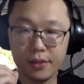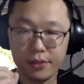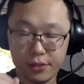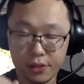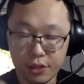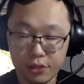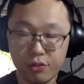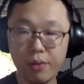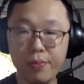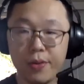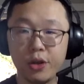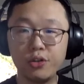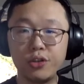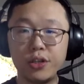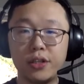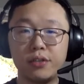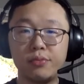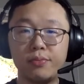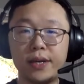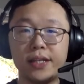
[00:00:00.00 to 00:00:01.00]

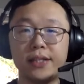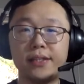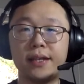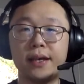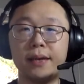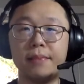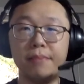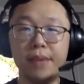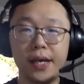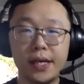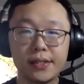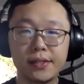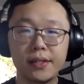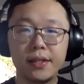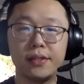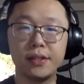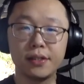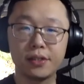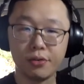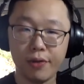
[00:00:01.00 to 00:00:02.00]
distributions with mixed
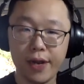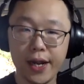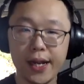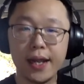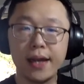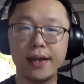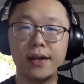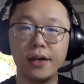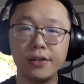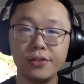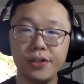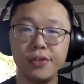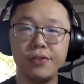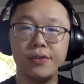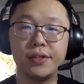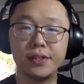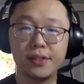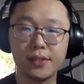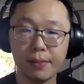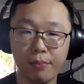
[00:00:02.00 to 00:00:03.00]
discrete and
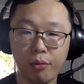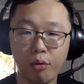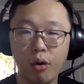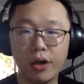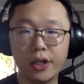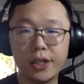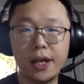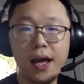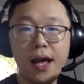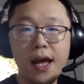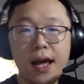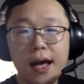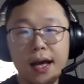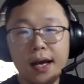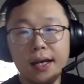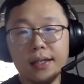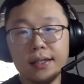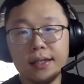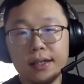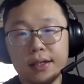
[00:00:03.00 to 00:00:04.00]
continuous support.
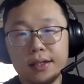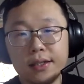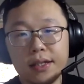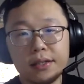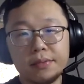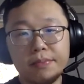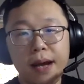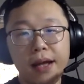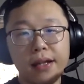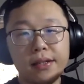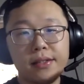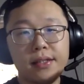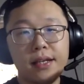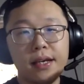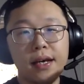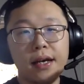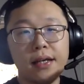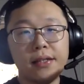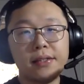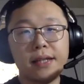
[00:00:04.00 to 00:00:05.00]
So this might
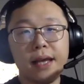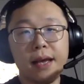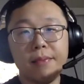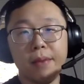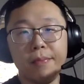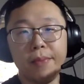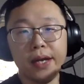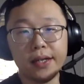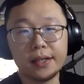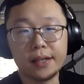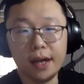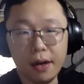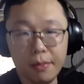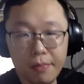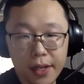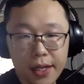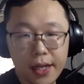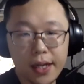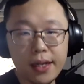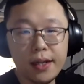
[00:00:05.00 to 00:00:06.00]
seem a bit
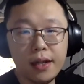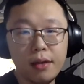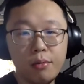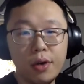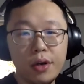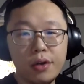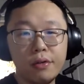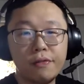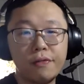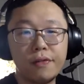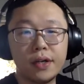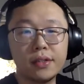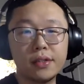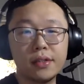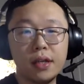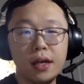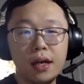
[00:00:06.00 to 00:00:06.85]
complicated when you first